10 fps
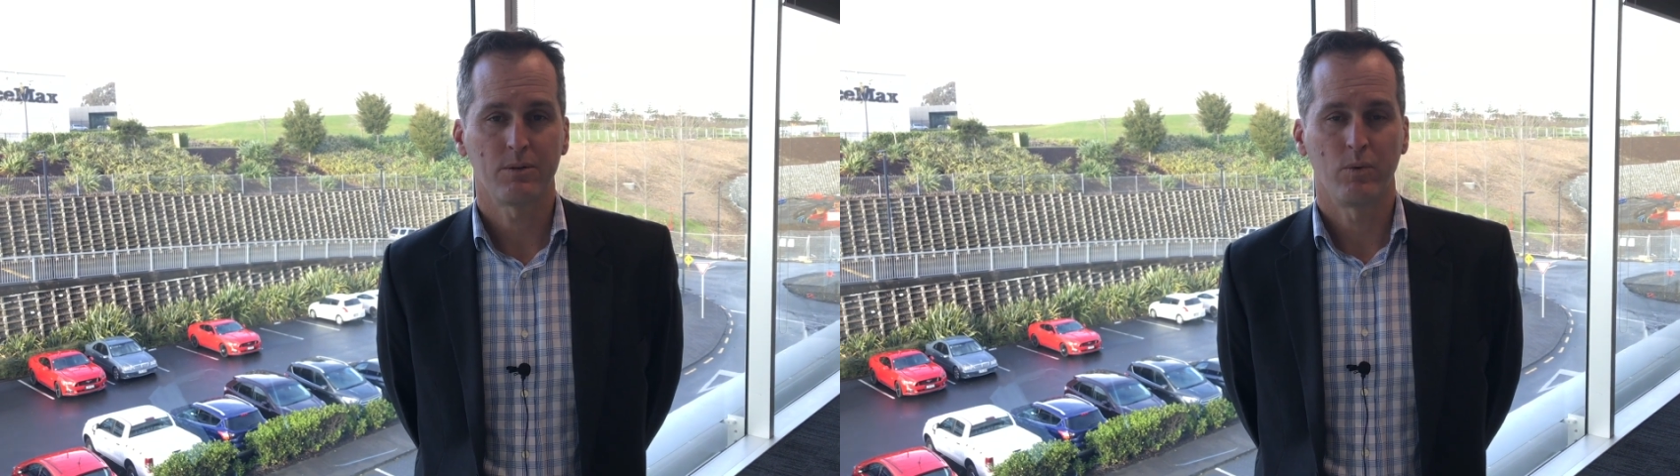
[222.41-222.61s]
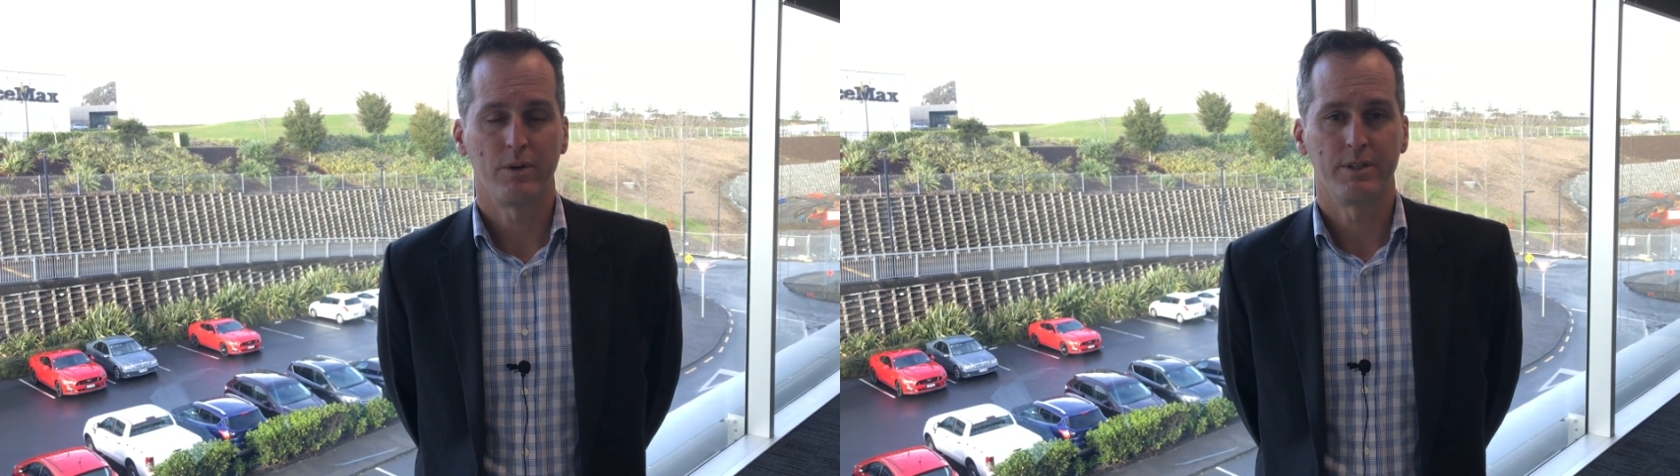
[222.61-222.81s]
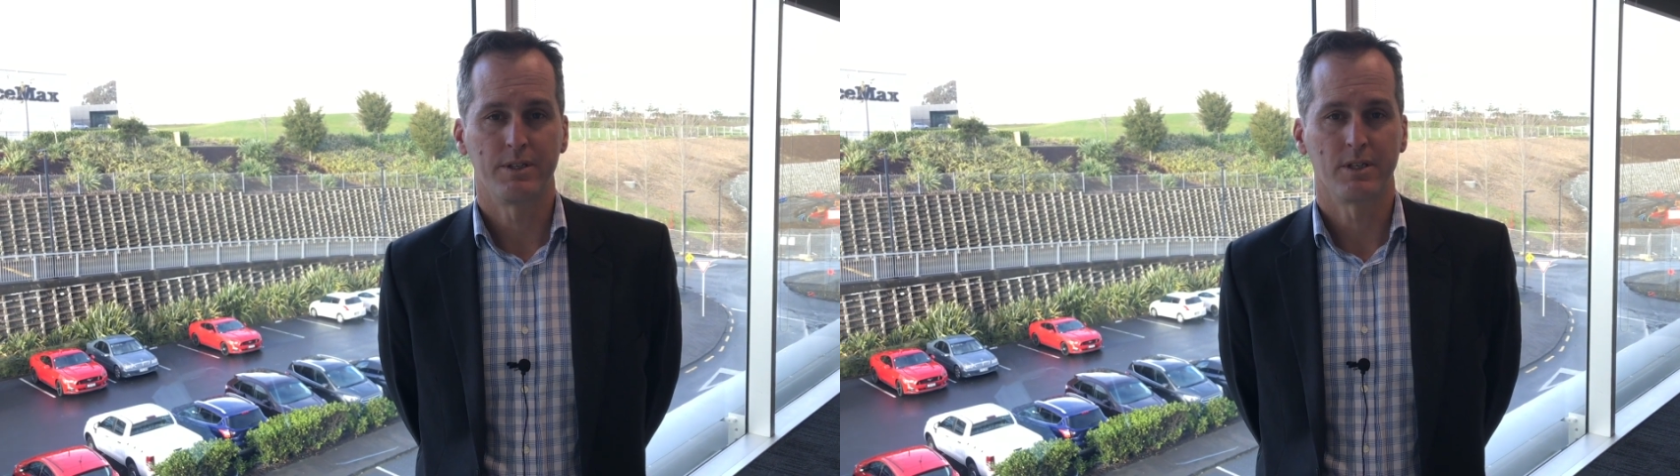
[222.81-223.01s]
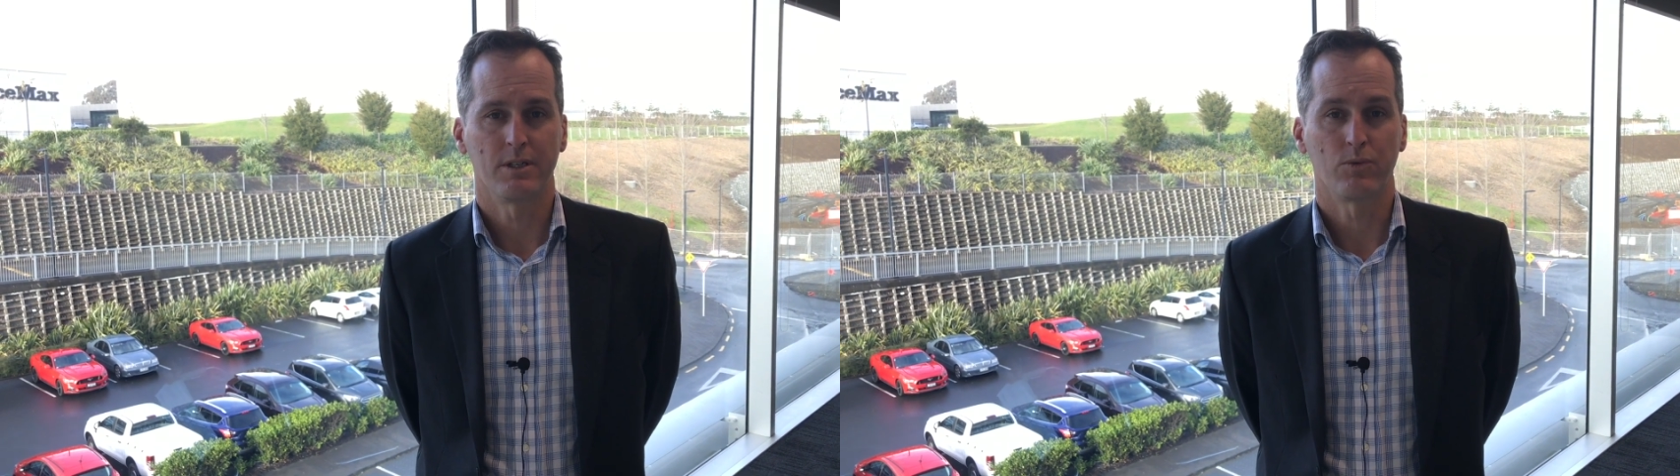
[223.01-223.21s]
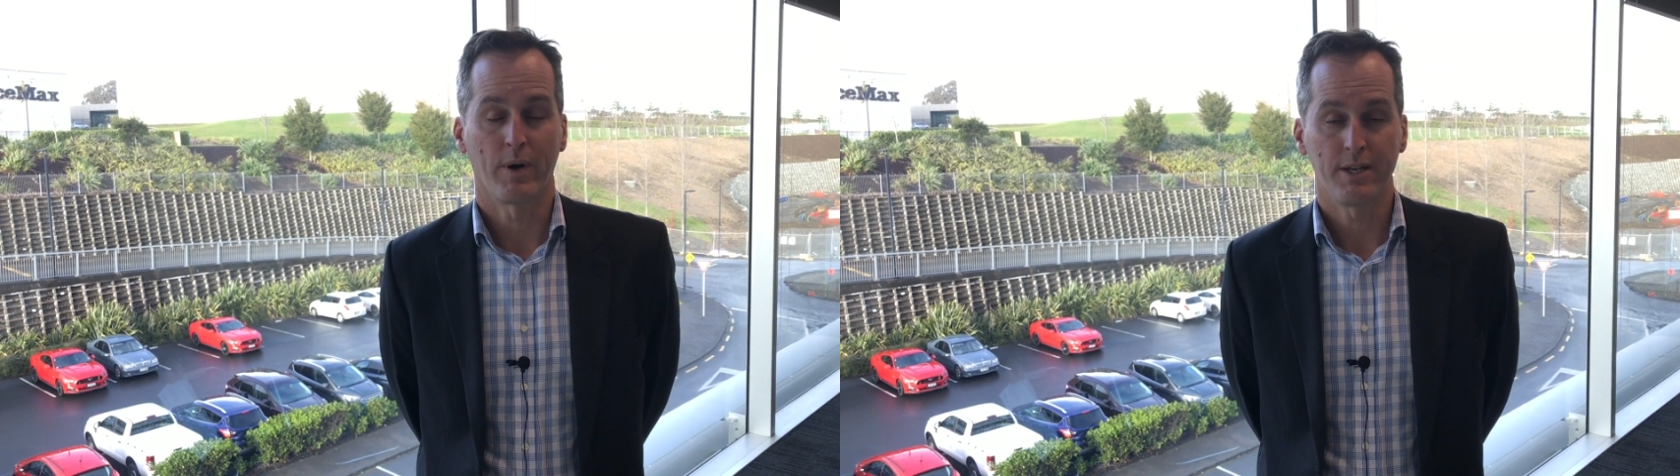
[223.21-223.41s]
One is
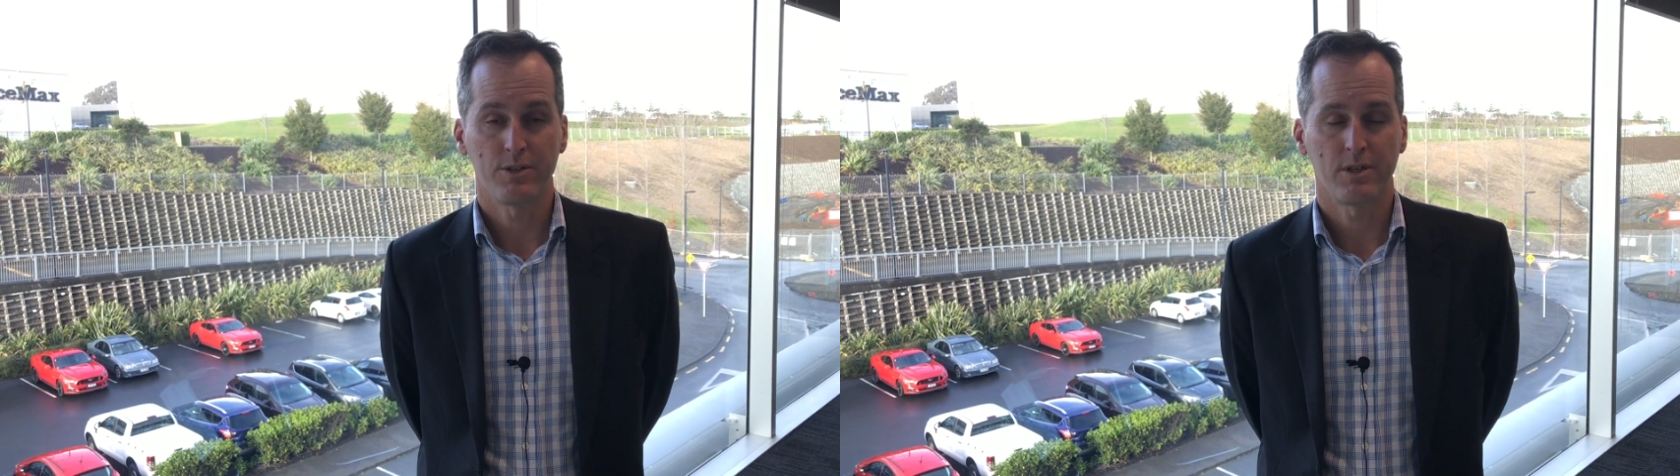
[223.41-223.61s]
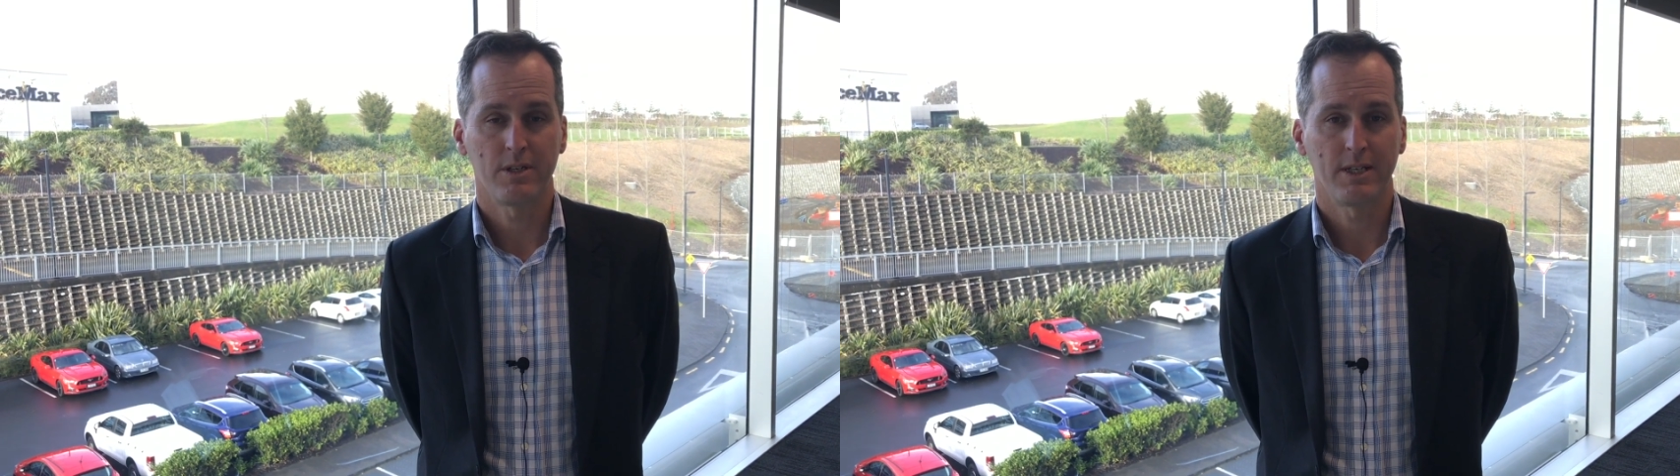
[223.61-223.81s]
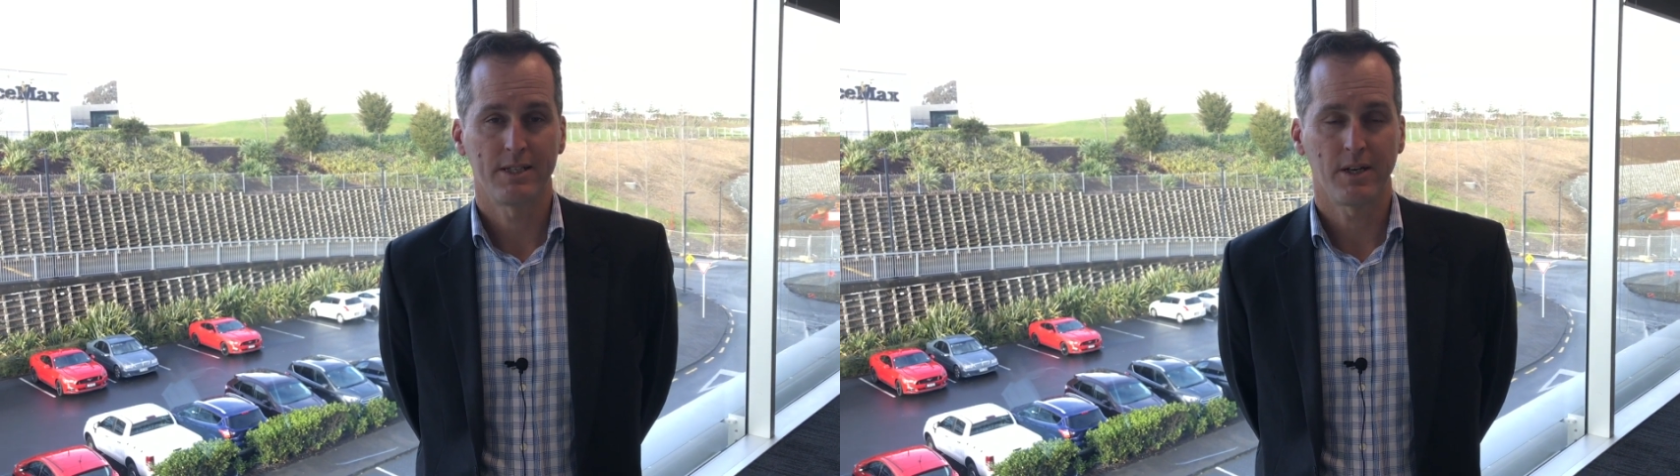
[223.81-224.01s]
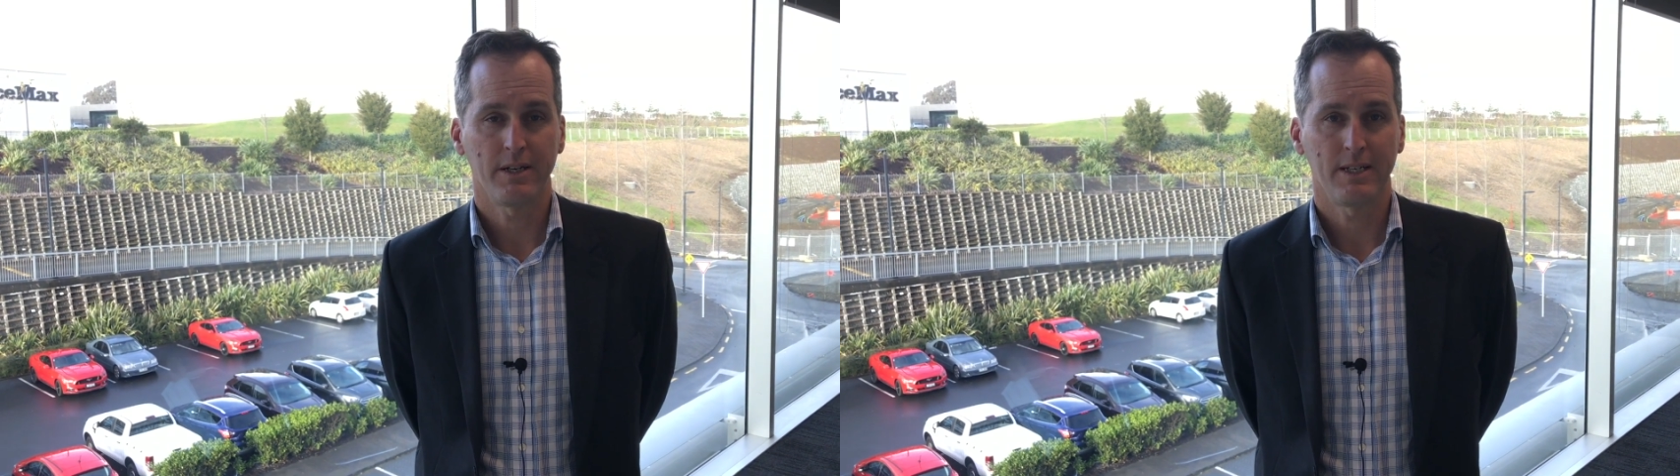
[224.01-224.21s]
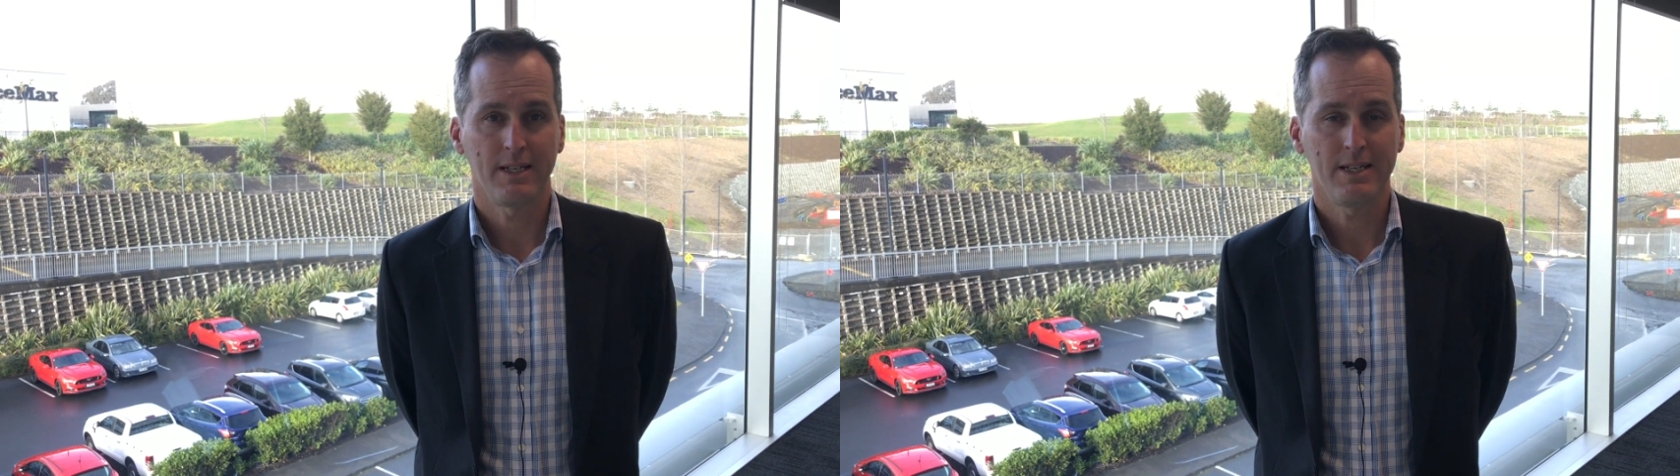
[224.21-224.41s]
range
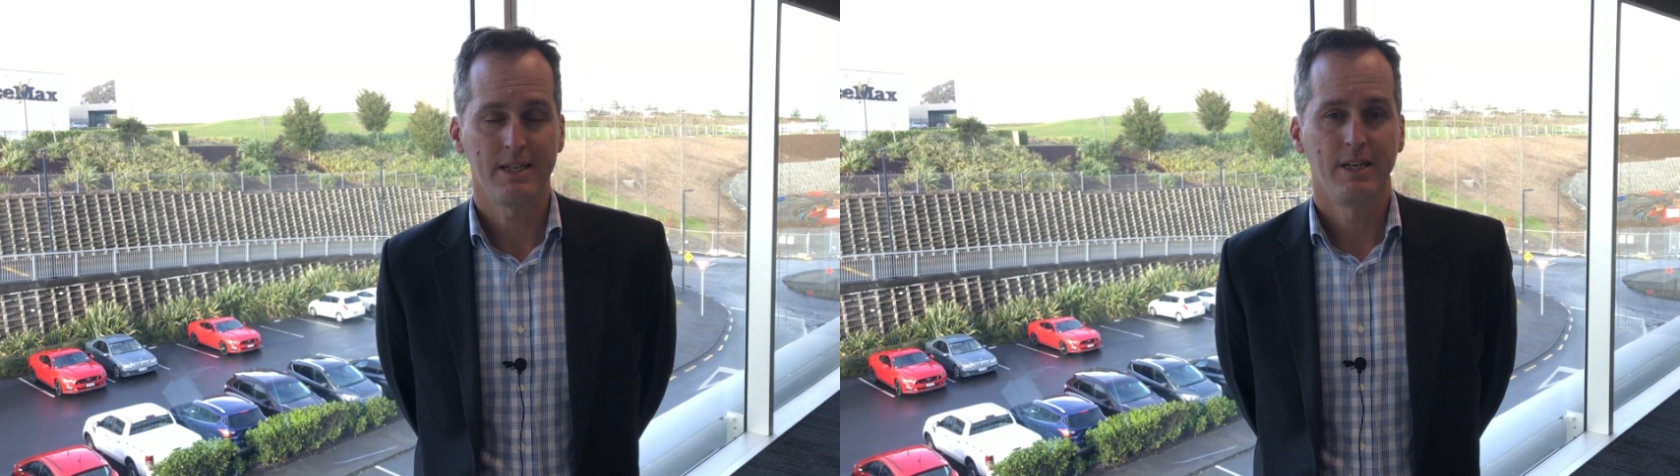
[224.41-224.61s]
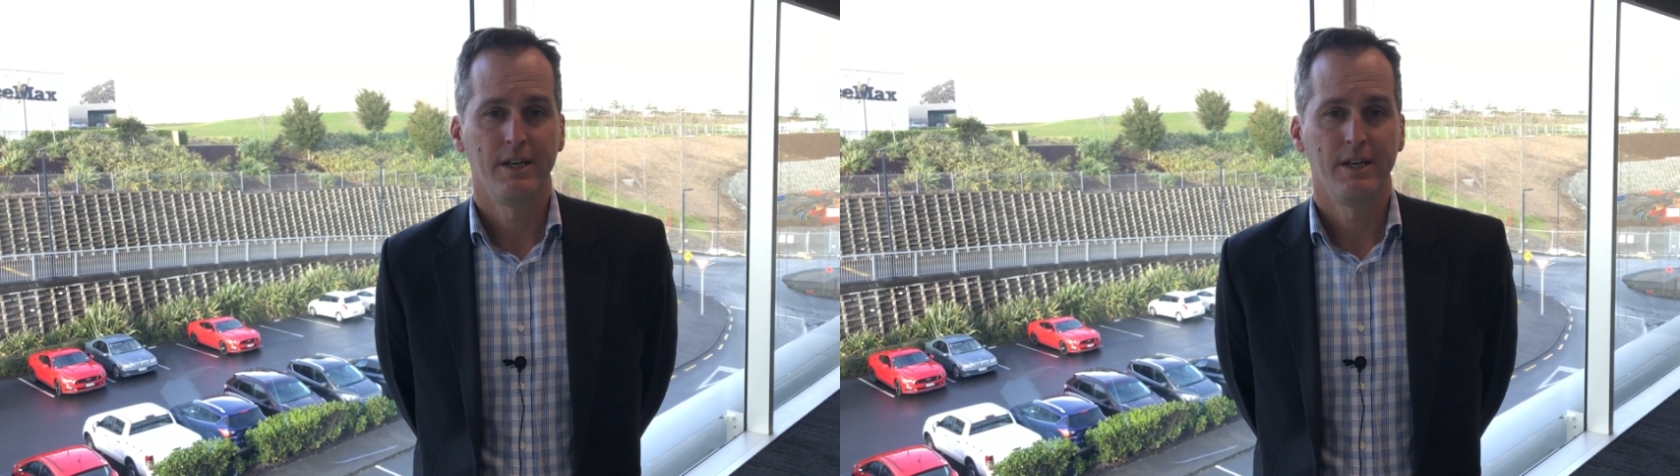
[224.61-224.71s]
anxiety,